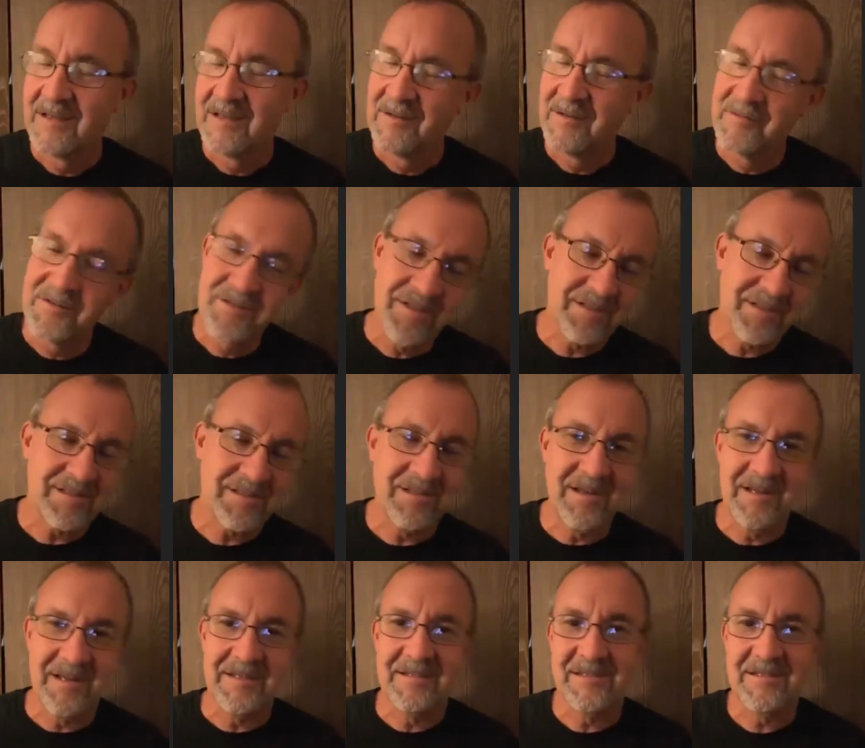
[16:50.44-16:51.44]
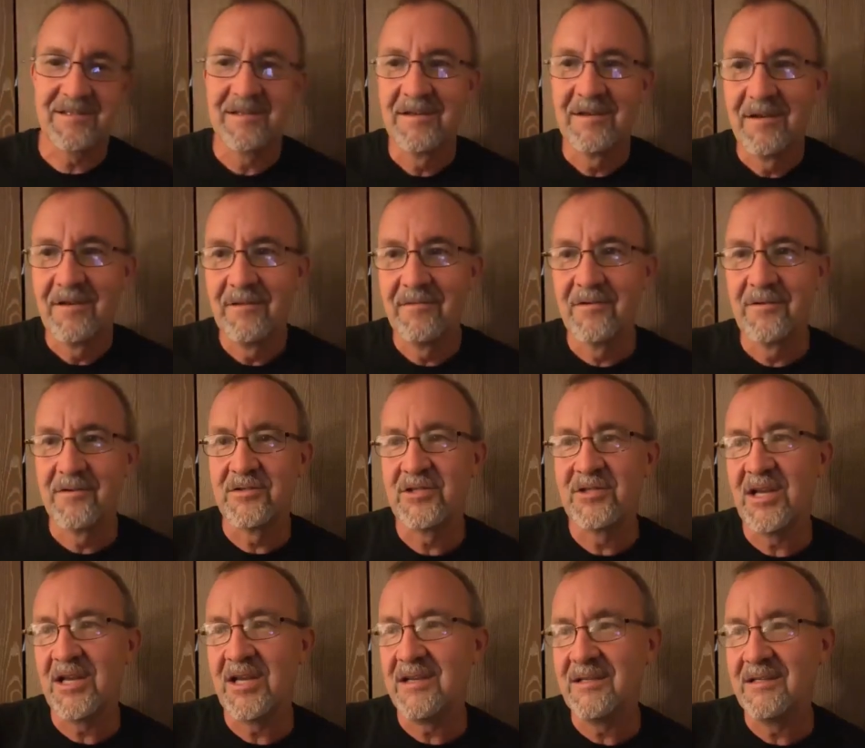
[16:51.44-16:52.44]
it was just nice for a
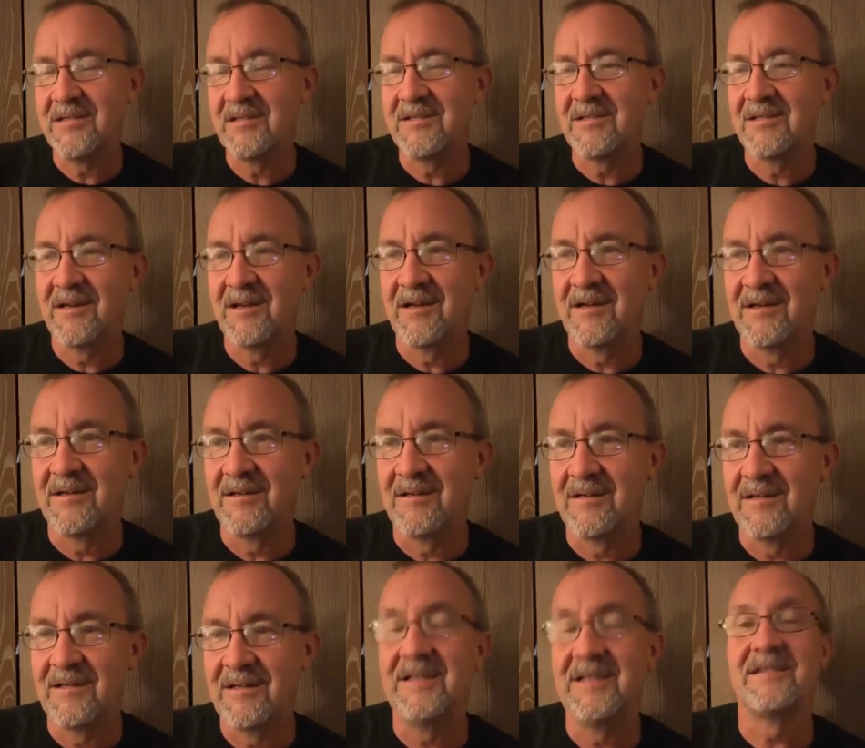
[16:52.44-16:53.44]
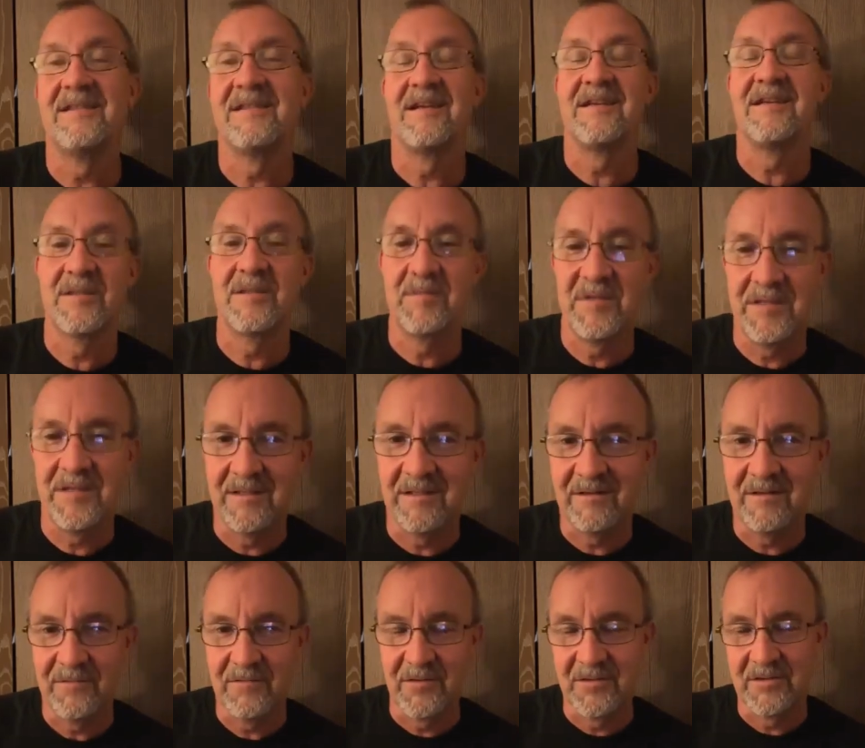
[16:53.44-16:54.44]
change. It is nice
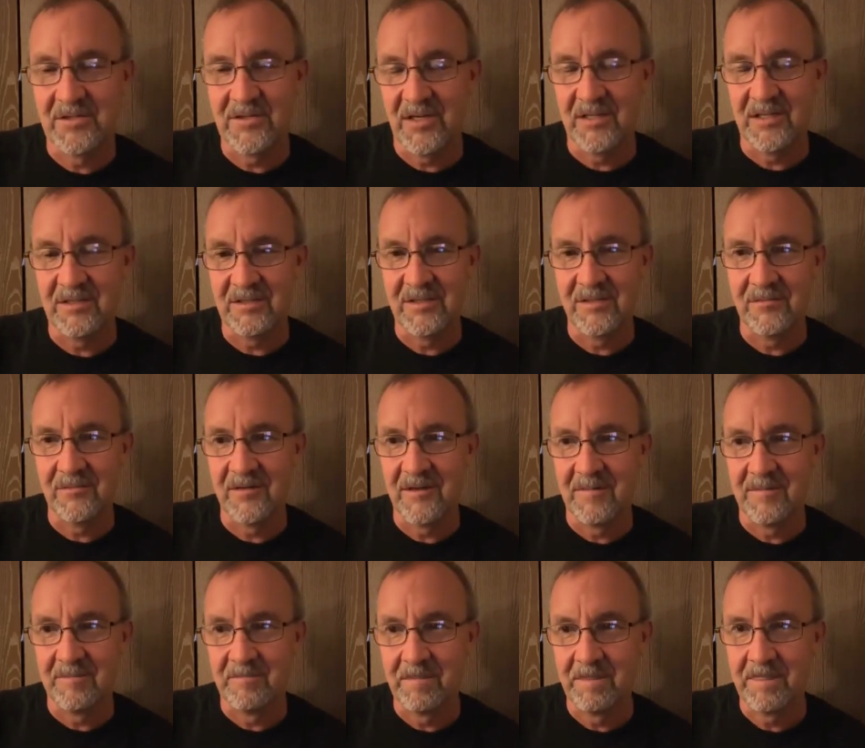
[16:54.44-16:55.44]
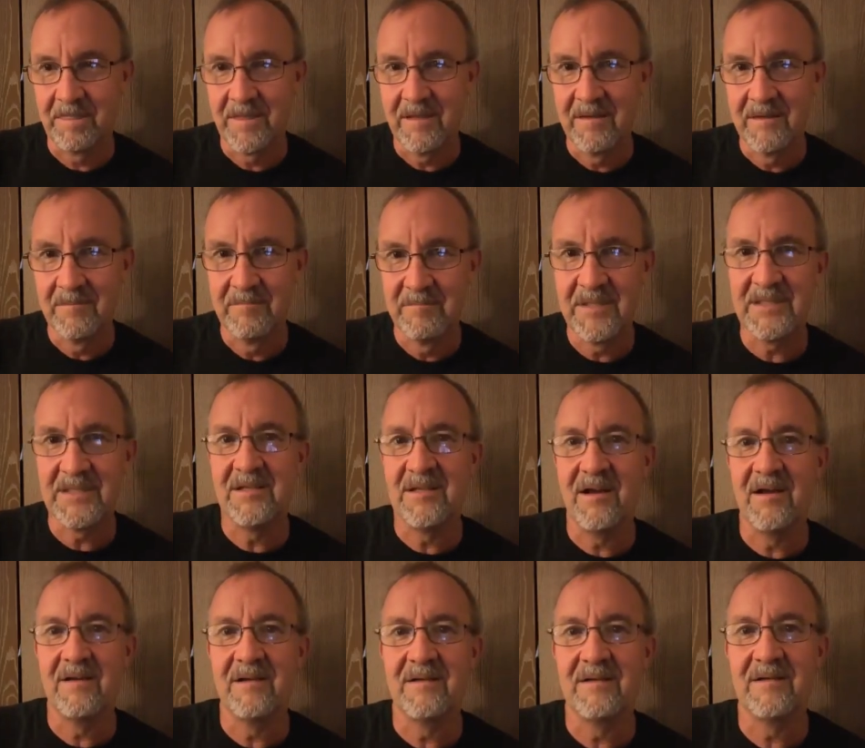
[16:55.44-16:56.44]
for a change to be
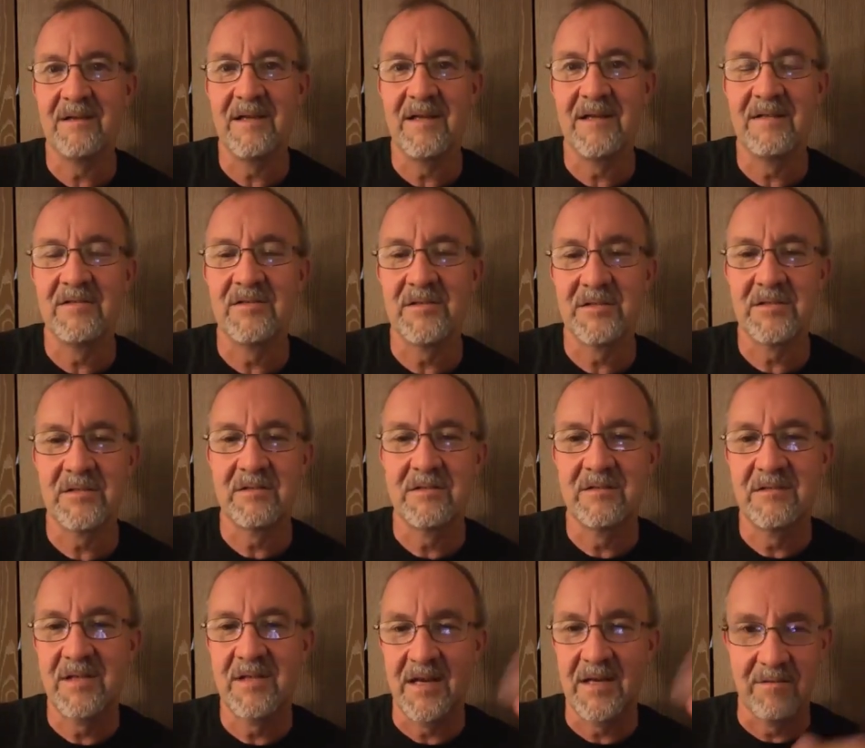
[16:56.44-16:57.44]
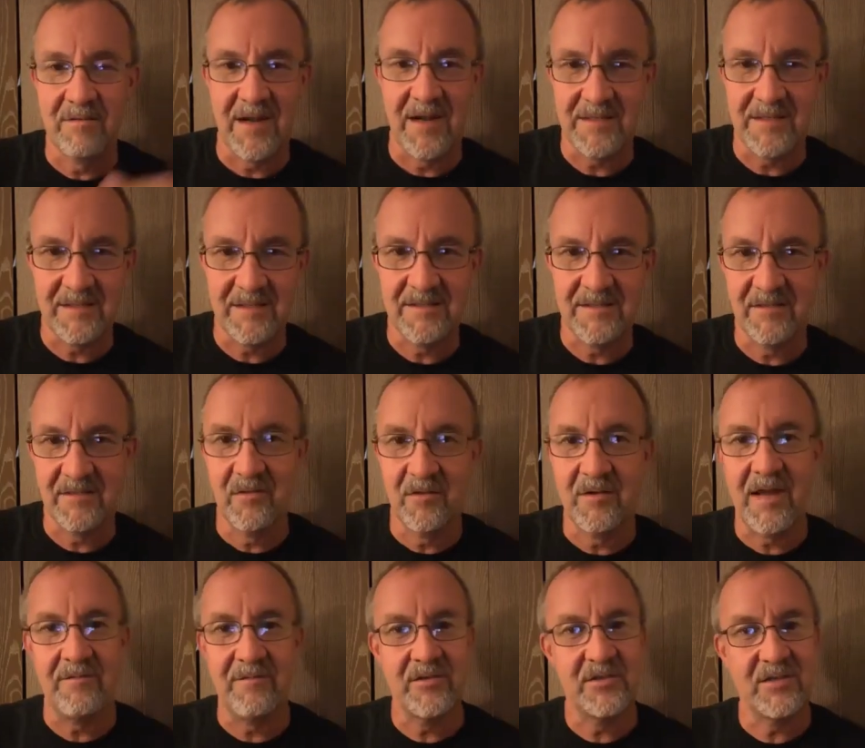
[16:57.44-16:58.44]
done and just digress,
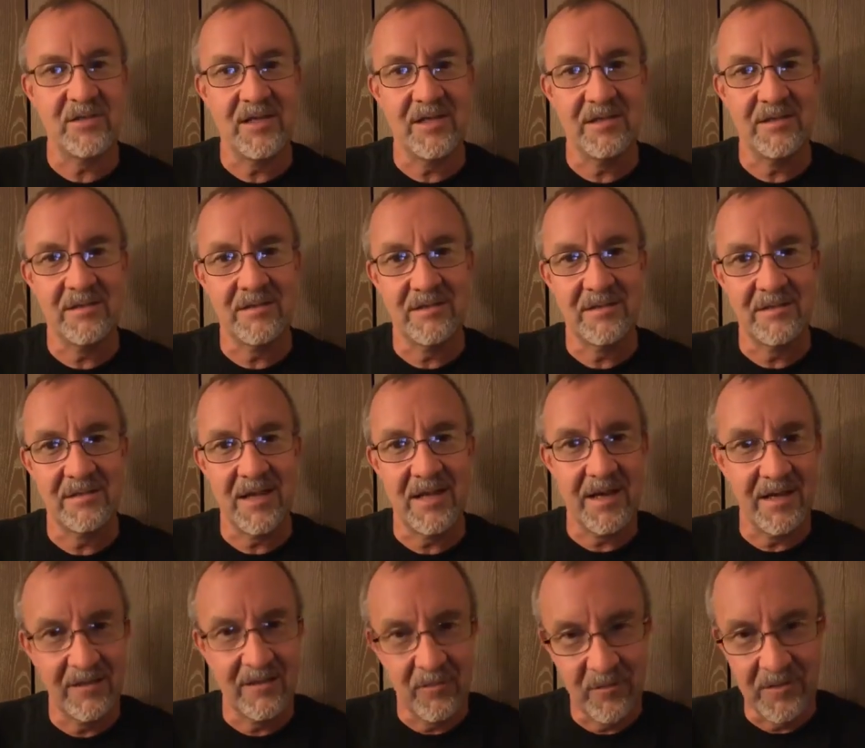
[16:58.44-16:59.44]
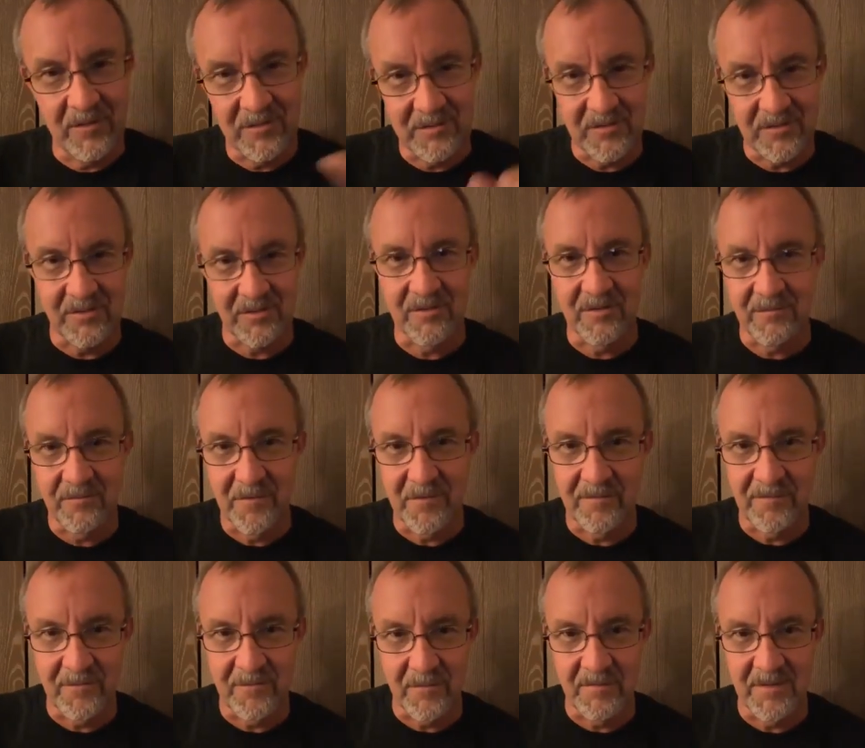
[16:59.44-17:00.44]
have a chance to stand in the winner's circle for a
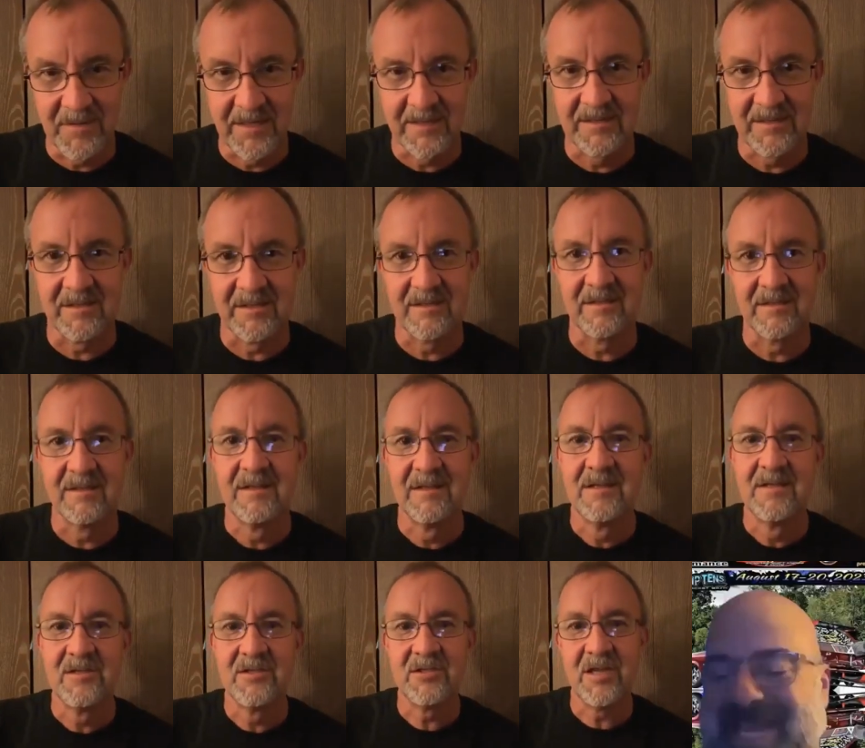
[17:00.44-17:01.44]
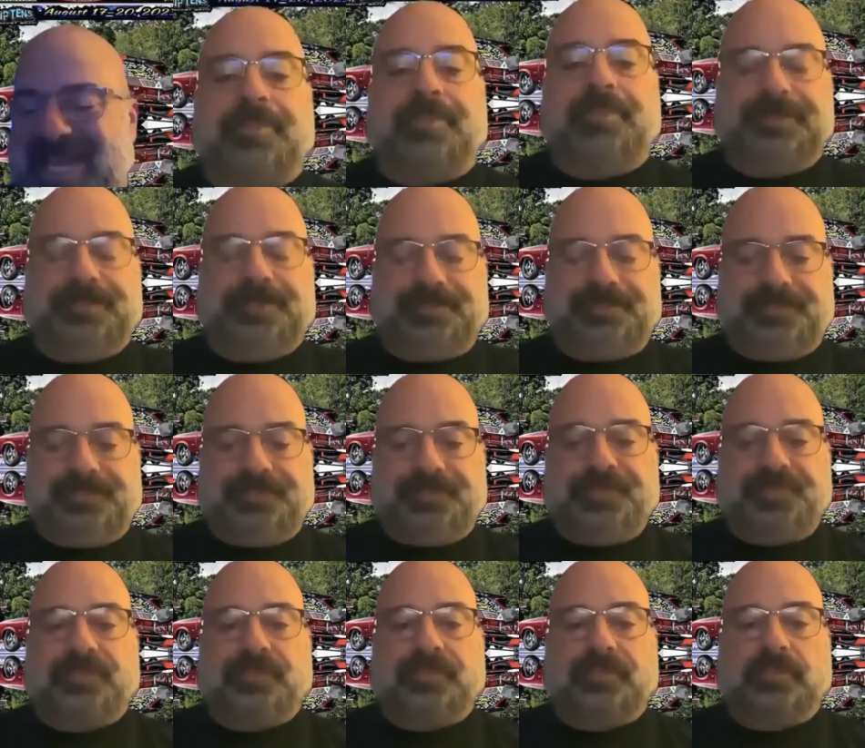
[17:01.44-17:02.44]
few minutes and shake hands
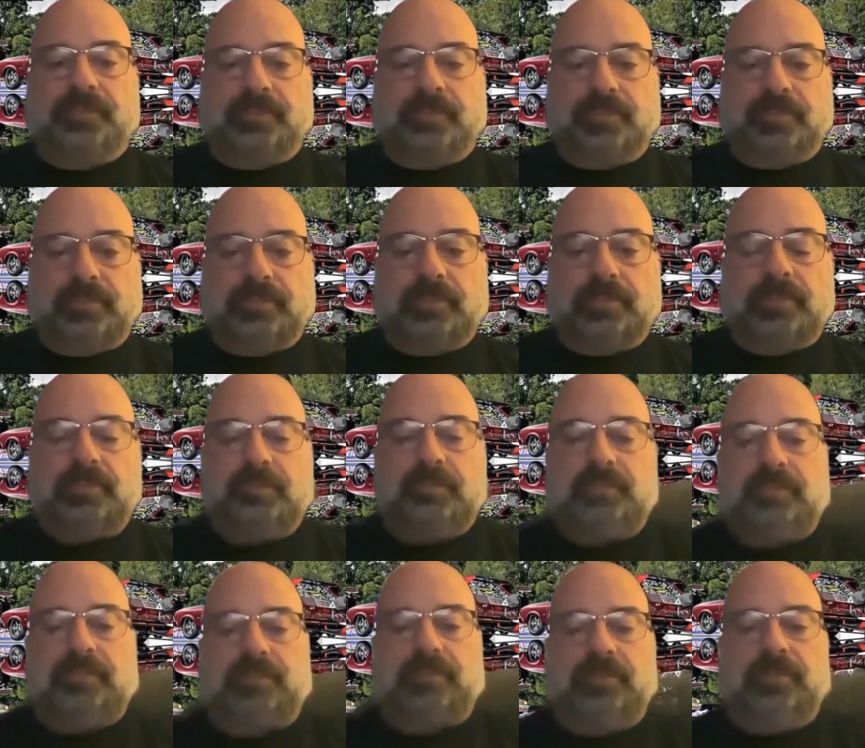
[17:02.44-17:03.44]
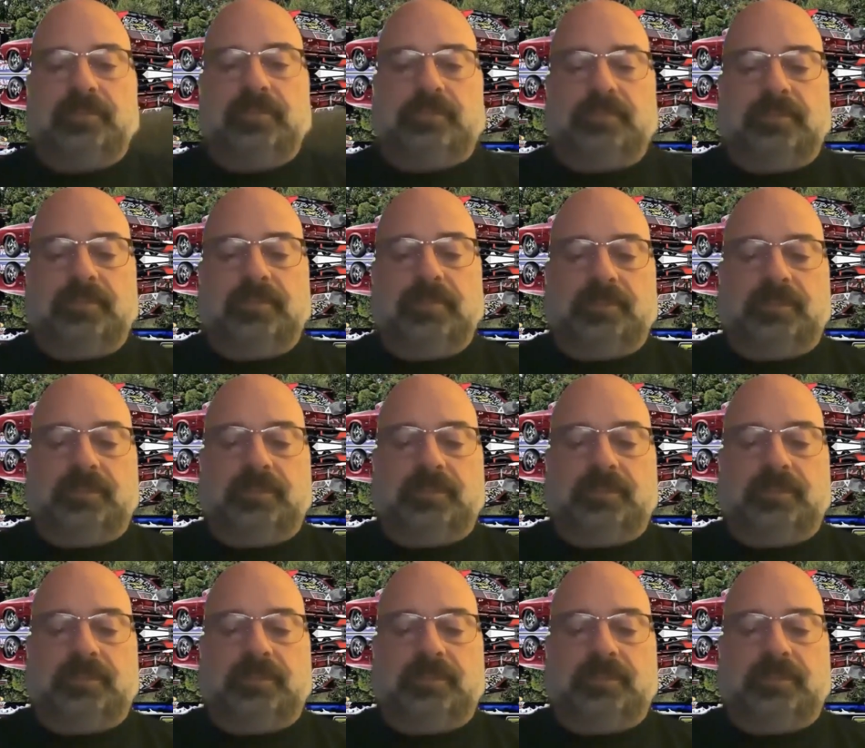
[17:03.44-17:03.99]
and thank everybody as